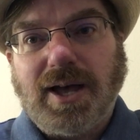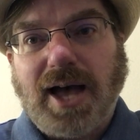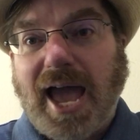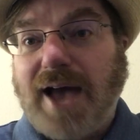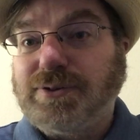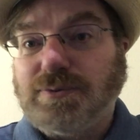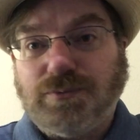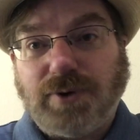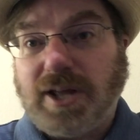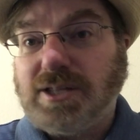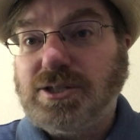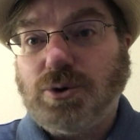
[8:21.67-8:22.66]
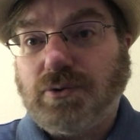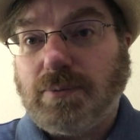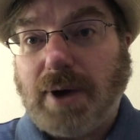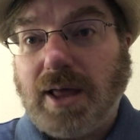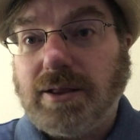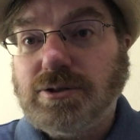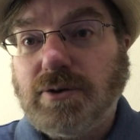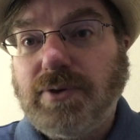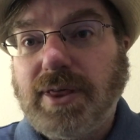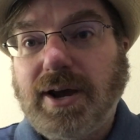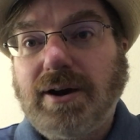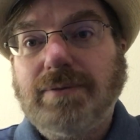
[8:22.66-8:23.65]
I have some friends who are from islands
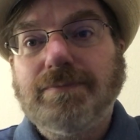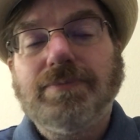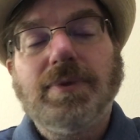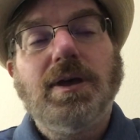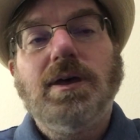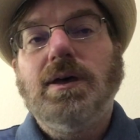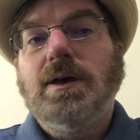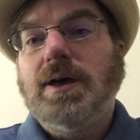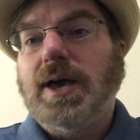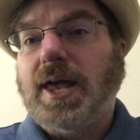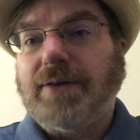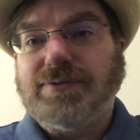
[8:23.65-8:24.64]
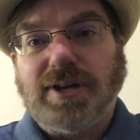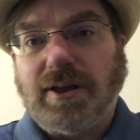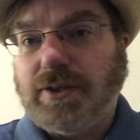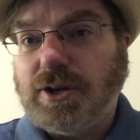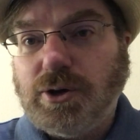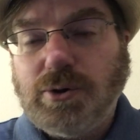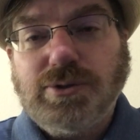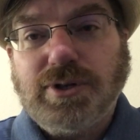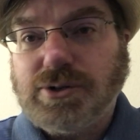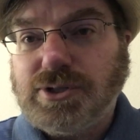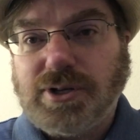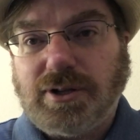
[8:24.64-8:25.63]
over there, and I've seen on the news
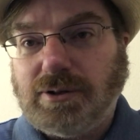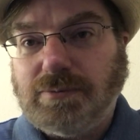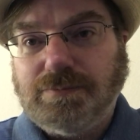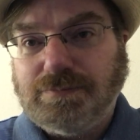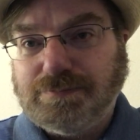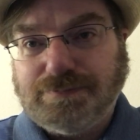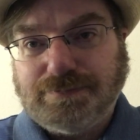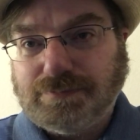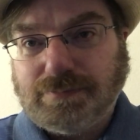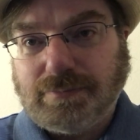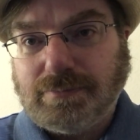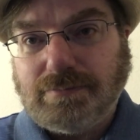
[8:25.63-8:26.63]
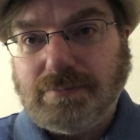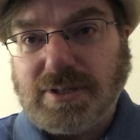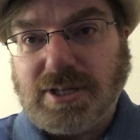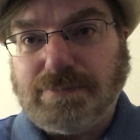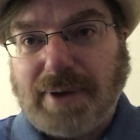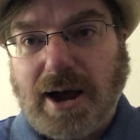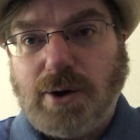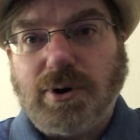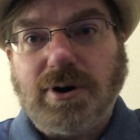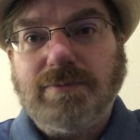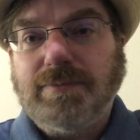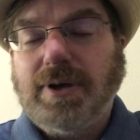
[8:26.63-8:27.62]
they're still missing
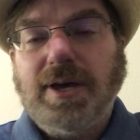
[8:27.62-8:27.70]
power.